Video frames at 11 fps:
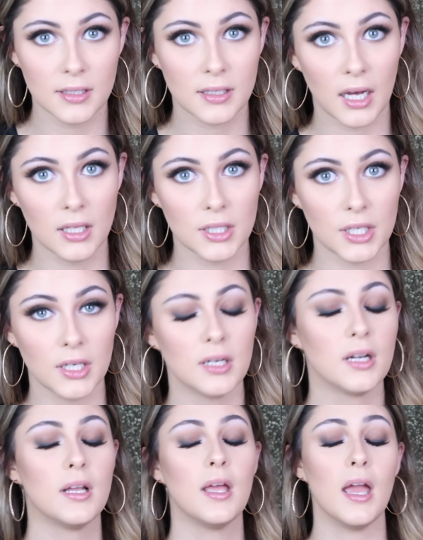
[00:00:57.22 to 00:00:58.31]
color,
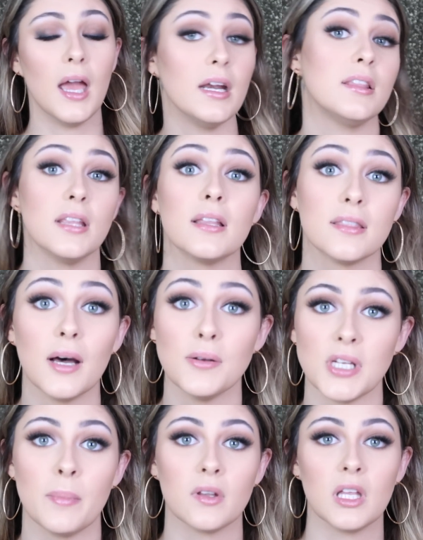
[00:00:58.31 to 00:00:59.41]
anything that was
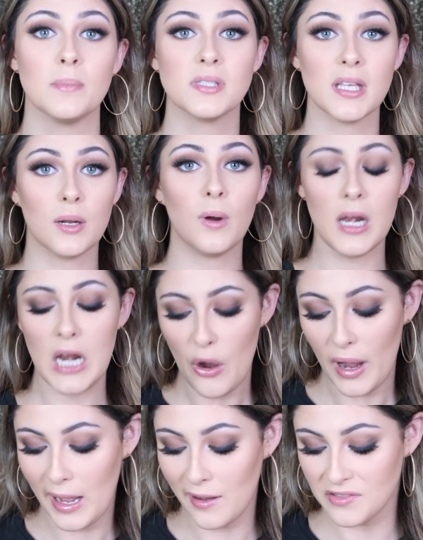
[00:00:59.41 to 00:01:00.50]
on my lips. Like right now
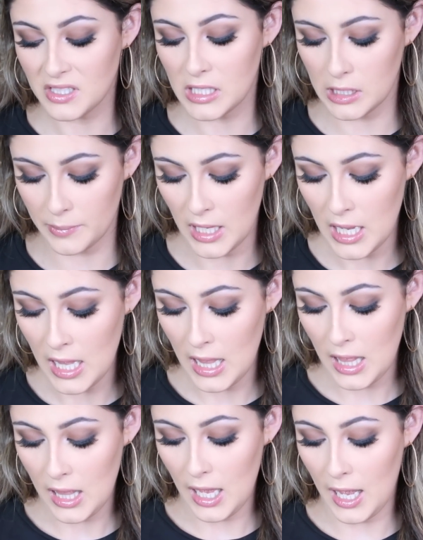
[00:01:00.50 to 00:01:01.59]
I have some
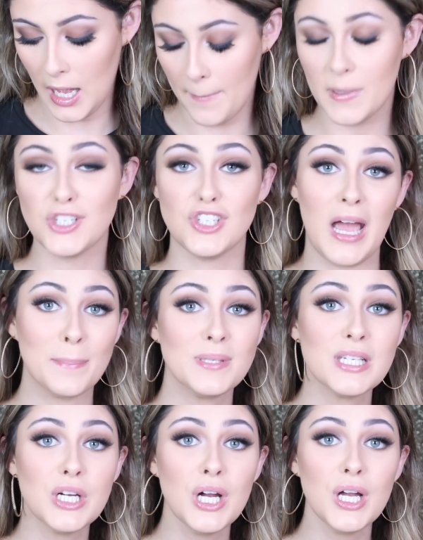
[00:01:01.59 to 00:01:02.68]

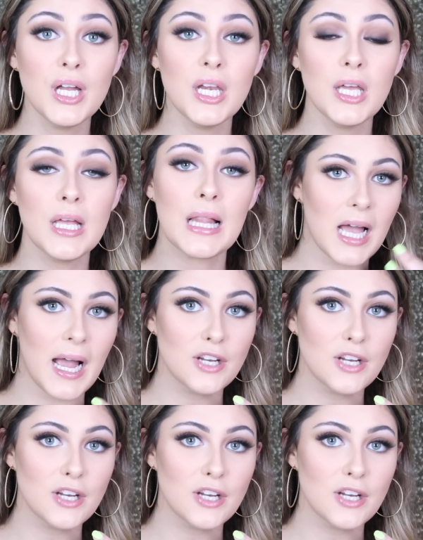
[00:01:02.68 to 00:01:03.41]
chapstick on to